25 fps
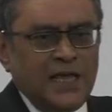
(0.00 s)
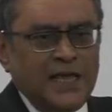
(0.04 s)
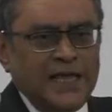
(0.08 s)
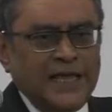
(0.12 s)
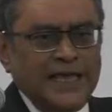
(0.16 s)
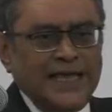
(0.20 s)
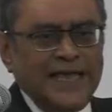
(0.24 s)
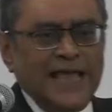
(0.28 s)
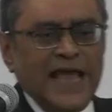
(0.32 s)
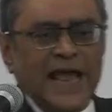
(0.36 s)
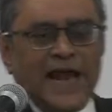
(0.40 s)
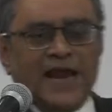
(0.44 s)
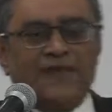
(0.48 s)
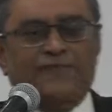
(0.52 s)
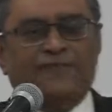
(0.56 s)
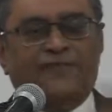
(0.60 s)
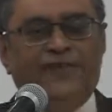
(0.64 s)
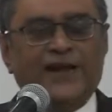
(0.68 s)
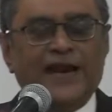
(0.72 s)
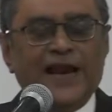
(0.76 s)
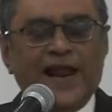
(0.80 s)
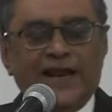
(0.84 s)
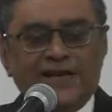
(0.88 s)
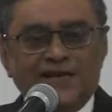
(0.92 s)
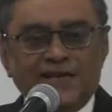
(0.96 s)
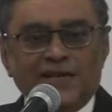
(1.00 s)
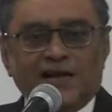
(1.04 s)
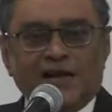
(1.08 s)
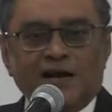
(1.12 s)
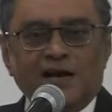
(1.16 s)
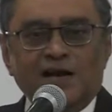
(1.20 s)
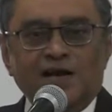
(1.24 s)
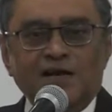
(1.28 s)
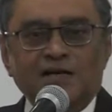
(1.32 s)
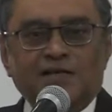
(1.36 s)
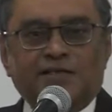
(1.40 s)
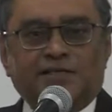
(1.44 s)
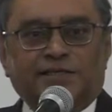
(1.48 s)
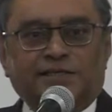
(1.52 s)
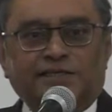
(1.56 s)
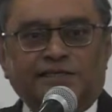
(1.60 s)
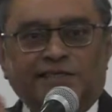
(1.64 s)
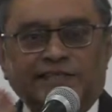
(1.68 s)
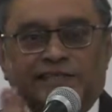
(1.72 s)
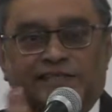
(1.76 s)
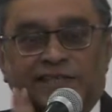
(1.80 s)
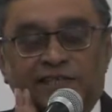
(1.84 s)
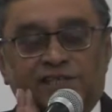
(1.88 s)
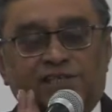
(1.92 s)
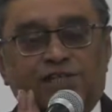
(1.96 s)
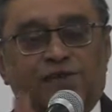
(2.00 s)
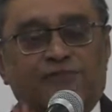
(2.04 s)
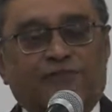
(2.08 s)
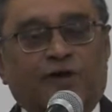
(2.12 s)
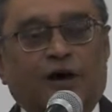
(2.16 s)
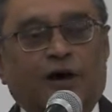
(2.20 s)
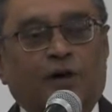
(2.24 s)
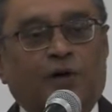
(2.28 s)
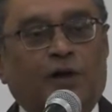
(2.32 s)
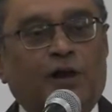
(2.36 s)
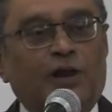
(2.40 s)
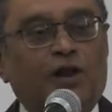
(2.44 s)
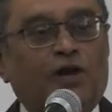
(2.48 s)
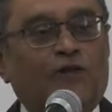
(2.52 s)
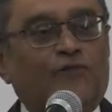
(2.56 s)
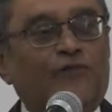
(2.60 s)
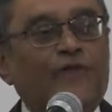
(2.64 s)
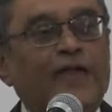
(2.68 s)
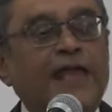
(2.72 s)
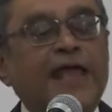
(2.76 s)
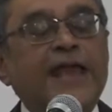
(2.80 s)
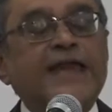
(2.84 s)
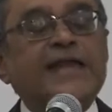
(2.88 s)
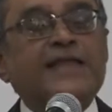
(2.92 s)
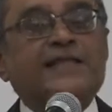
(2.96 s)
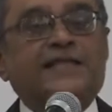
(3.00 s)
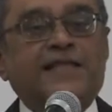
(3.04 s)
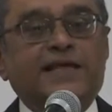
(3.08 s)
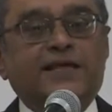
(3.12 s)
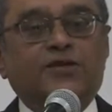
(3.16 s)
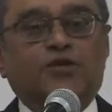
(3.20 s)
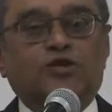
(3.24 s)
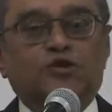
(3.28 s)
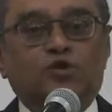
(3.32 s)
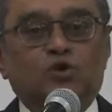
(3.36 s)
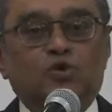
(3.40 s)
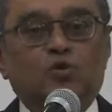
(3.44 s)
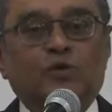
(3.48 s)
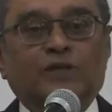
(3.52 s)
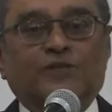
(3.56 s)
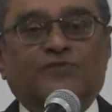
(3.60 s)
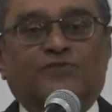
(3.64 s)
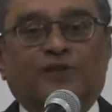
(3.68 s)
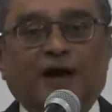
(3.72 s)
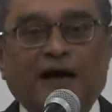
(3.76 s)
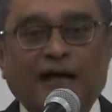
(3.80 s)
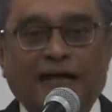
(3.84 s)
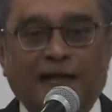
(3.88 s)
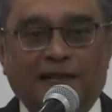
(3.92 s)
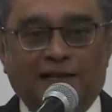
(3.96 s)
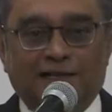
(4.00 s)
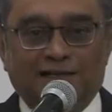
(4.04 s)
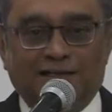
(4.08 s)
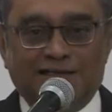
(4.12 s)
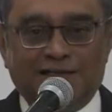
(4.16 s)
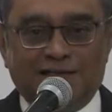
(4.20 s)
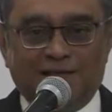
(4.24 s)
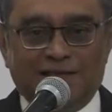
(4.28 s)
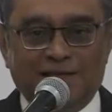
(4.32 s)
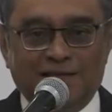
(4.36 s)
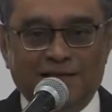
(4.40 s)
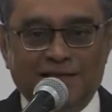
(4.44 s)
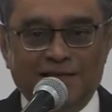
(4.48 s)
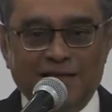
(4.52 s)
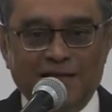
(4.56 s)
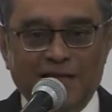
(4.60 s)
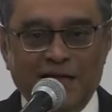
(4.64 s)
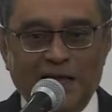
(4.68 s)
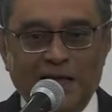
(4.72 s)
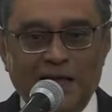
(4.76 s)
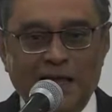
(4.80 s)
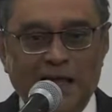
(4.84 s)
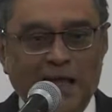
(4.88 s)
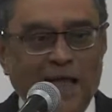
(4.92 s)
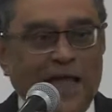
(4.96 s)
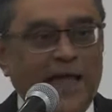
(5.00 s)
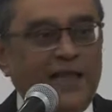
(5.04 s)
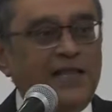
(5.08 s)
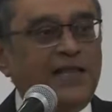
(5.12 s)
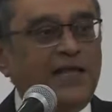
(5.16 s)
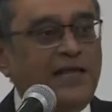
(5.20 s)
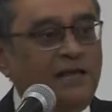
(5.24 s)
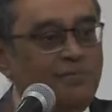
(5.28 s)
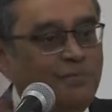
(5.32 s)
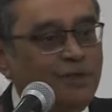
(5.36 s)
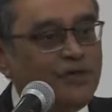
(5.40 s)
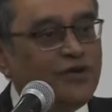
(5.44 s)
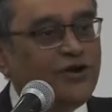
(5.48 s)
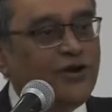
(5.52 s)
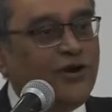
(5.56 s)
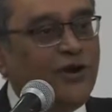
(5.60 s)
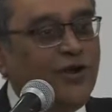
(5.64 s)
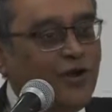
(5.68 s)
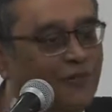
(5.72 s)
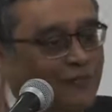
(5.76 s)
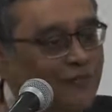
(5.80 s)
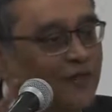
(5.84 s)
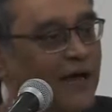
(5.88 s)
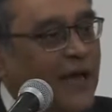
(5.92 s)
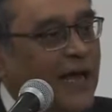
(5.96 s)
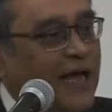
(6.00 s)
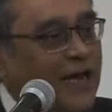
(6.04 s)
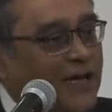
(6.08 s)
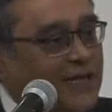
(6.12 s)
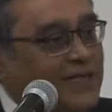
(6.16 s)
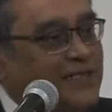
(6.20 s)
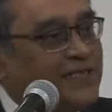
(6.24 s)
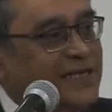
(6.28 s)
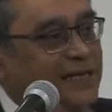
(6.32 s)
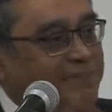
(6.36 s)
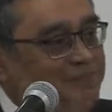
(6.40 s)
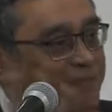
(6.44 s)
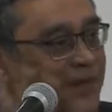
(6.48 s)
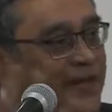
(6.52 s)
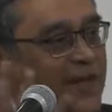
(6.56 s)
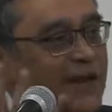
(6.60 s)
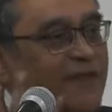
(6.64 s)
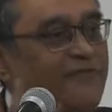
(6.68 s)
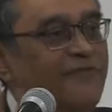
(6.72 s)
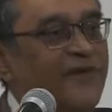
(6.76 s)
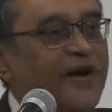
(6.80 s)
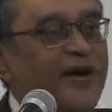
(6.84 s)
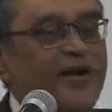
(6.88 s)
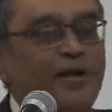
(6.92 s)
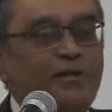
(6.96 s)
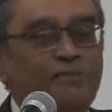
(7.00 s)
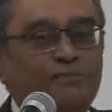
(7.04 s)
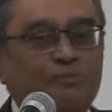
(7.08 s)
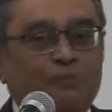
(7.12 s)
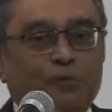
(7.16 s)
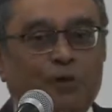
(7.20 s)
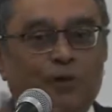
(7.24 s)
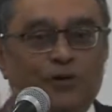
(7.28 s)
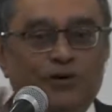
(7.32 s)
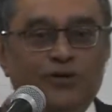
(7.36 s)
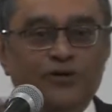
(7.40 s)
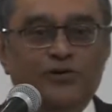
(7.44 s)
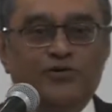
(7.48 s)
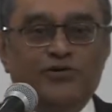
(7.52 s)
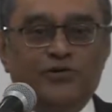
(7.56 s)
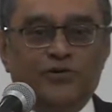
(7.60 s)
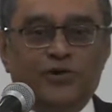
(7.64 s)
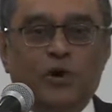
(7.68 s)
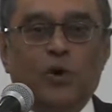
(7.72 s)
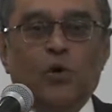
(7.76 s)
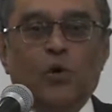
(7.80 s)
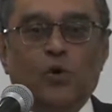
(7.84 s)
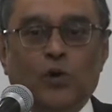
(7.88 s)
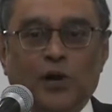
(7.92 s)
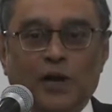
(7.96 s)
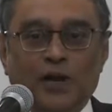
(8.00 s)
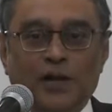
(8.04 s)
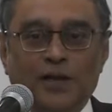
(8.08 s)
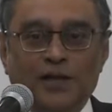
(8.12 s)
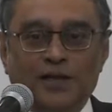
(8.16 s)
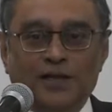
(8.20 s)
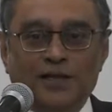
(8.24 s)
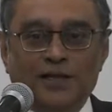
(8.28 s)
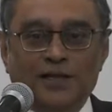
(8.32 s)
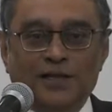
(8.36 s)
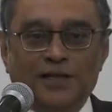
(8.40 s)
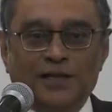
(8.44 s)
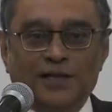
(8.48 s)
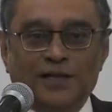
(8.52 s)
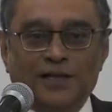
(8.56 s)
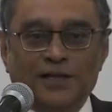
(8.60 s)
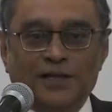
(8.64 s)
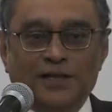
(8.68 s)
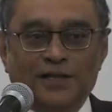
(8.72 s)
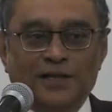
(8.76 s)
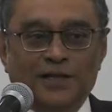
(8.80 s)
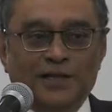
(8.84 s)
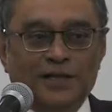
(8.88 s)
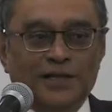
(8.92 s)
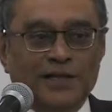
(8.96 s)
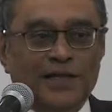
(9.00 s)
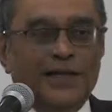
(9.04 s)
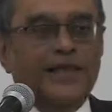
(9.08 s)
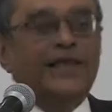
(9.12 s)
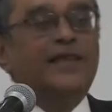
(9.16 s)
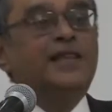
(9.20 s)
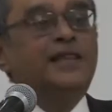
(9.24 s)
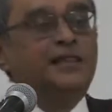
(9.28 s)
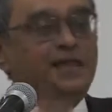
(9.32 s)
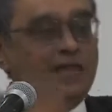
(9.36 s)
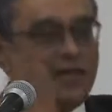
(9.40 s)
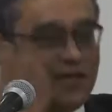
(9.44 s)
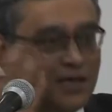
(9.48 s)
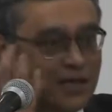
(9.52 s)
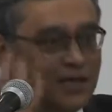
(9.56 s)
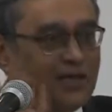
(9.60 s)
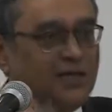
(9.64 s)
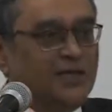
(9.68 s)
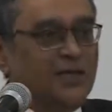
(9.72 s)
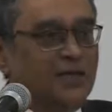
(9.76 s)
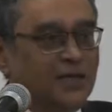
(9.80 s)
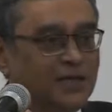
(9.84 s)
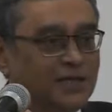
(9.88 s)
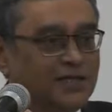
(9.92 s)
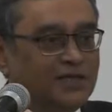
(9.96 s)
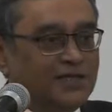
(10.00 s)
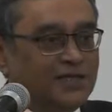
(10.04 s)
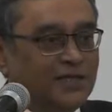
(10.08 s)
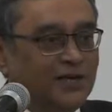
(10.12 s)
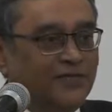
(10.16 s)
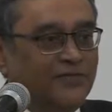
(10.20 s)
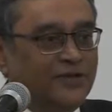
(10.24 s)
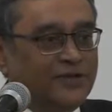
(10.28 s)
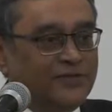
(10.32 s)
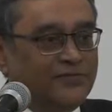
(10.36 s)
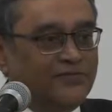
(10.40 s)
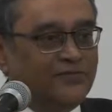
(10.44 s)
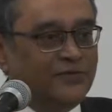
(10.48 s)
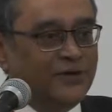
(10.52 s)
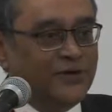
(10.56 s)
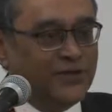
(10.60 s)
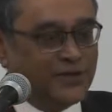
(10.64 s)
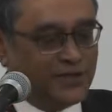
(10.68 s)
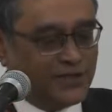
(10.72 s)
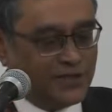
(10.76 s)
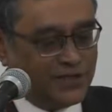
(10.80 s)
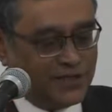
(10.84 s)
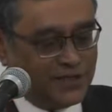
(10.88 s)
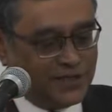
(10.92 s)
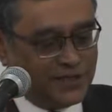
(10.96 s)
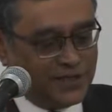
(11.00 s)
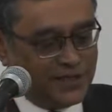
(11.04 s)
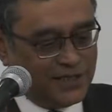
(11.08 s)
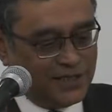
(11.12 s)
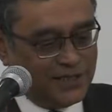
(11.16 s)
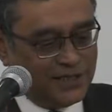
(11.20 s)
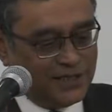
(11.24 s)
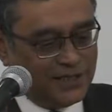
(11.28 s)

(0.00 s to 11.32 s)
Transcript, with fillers: He had a fanatical disavowal of anything to do with violence. And the imagery of violence had played a very important role in the earlier conservative traditions.